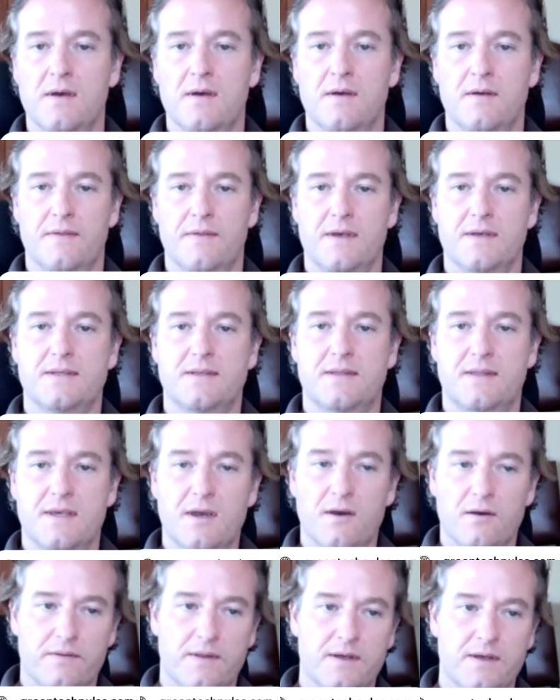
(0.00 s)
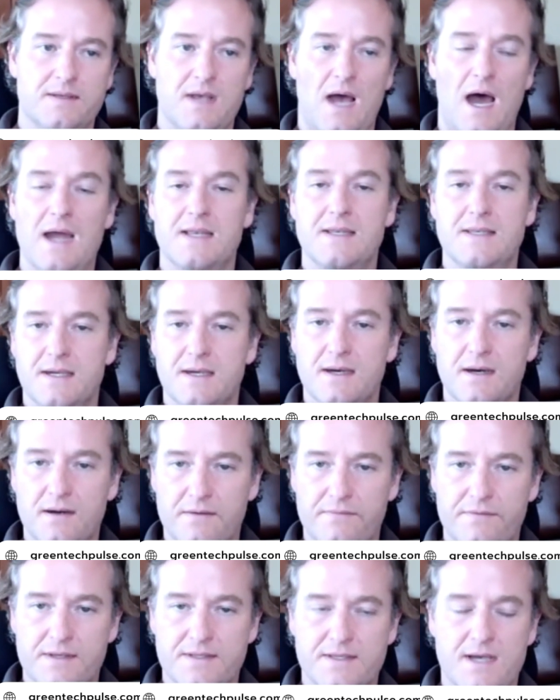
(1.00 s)
this idea of
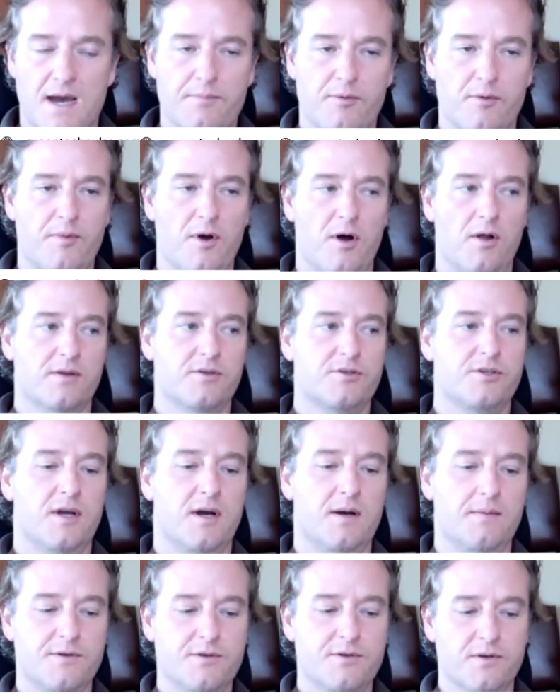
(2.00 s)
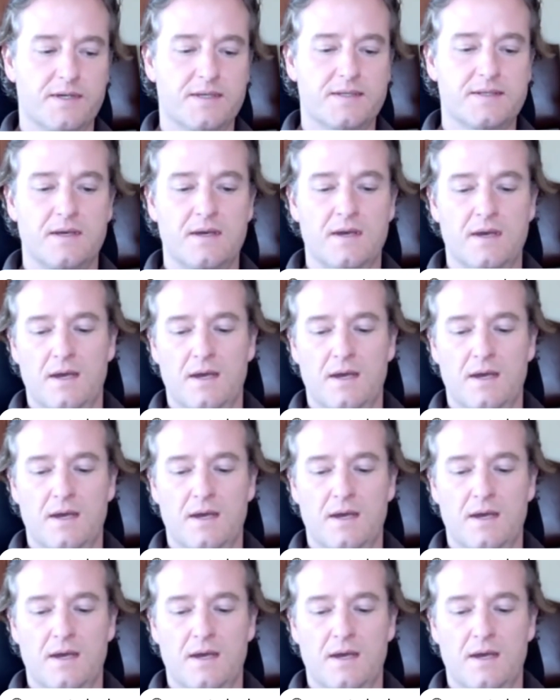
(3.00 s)
these hyperbolic geometries,